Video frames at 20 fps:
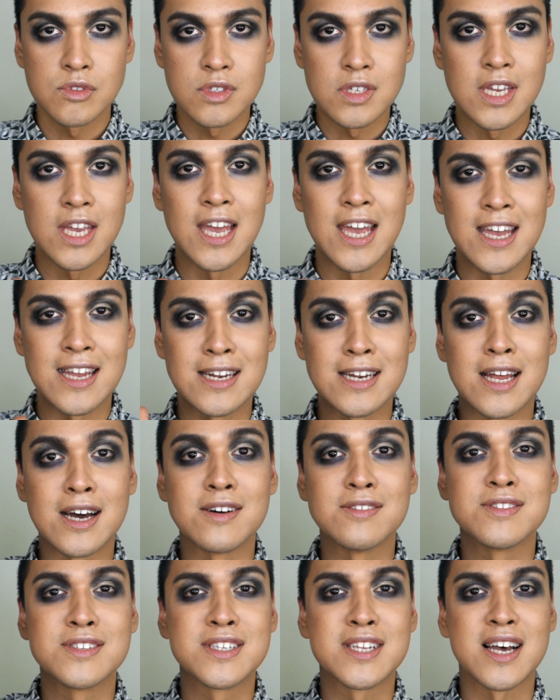Okay,
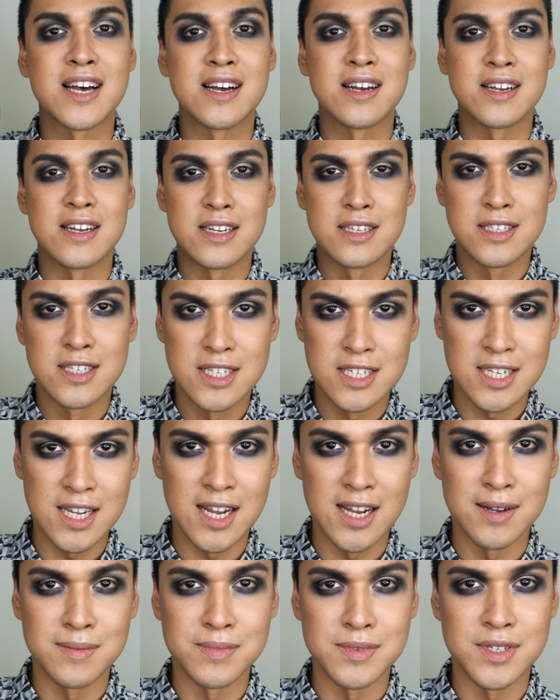now it's
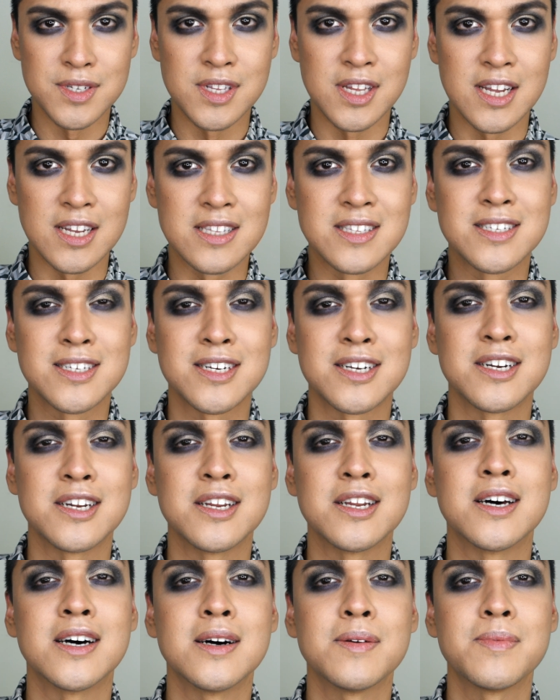time to like turn it
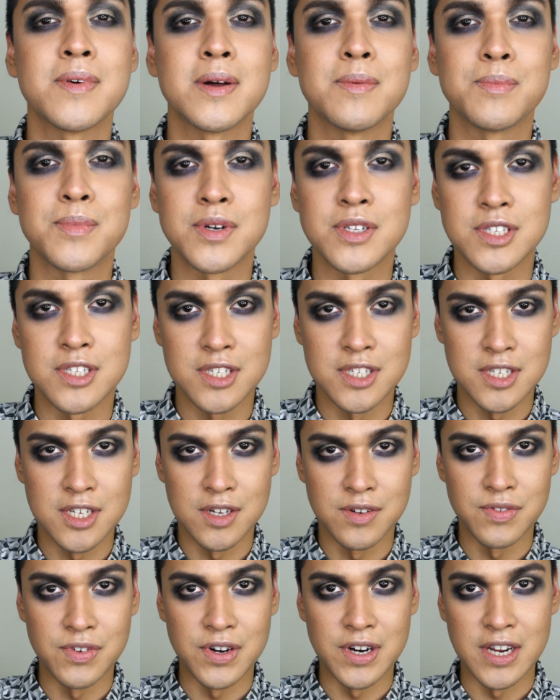up and put the
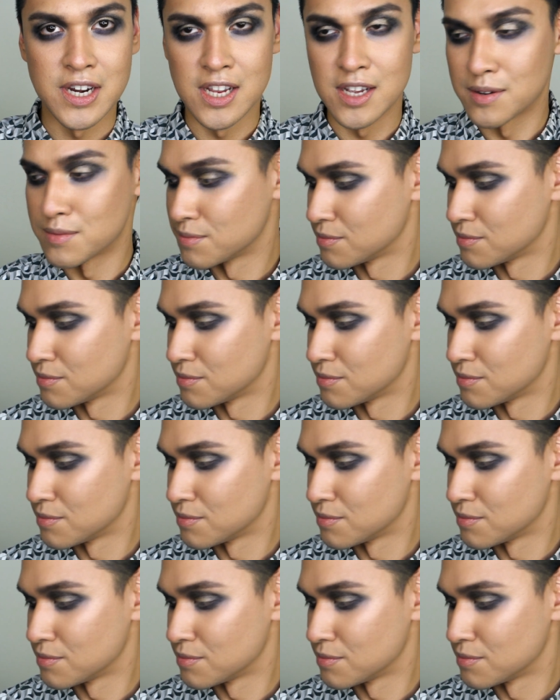silver in it.